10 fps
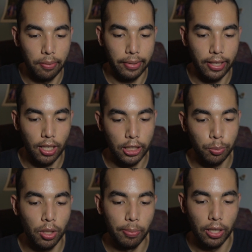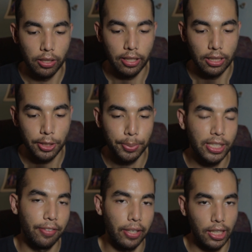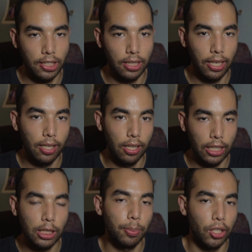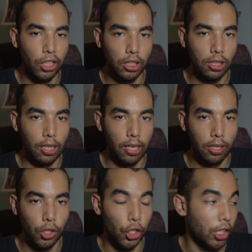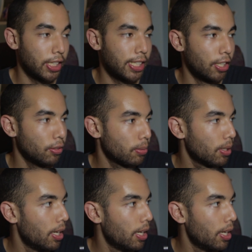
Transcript: That talks more about the specific experience, not the art itself.